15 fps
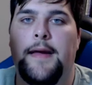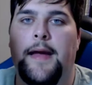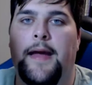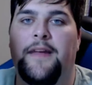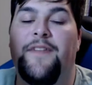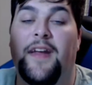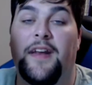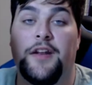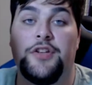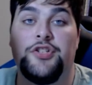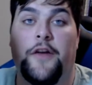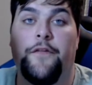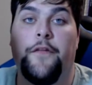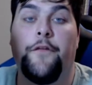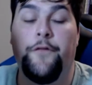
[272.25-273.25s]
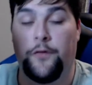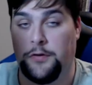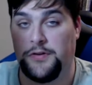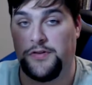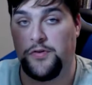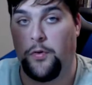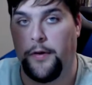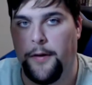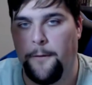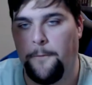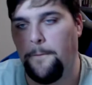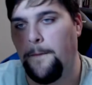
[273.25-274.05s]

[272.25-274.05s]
advantage of the fertile soil.